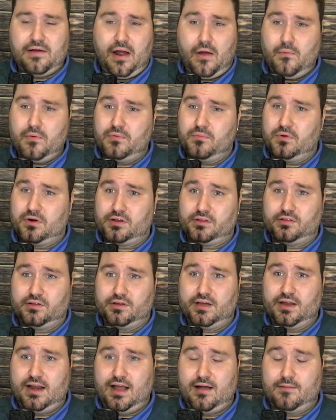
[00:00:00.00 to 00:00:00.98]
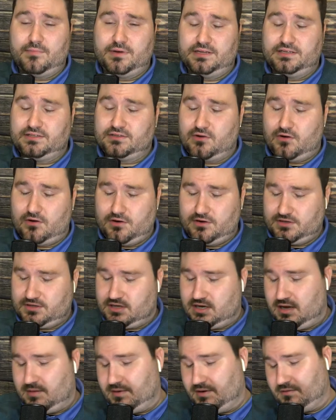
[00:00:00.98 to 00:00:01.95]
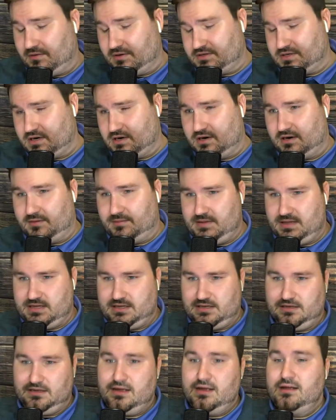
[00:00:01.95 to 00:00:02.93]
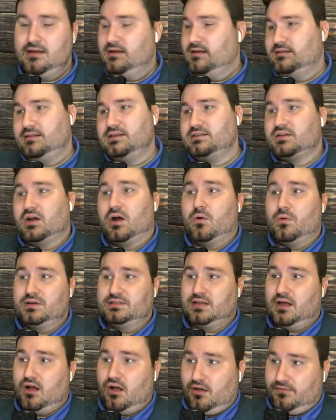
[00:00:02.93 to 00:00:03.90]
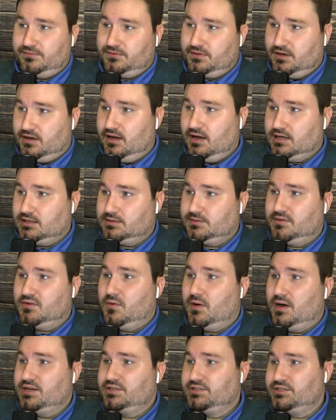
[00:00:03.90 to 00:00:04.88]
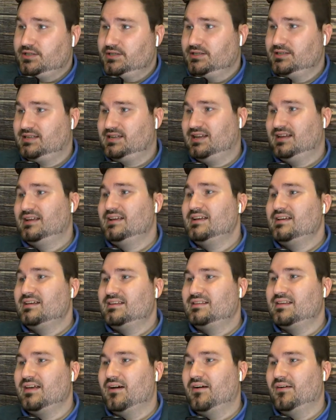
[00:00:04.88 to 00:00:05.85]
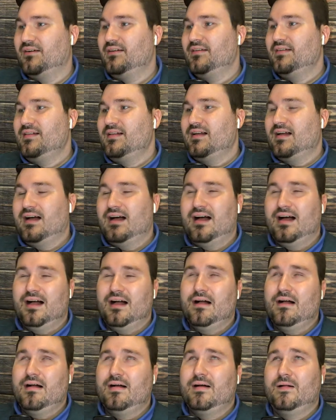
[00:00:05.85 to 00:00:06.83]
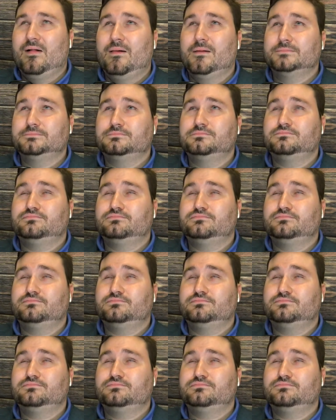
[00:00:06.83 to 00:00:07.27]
would want to look at how many starters come in return. I mean, these are always off the cusp questions. But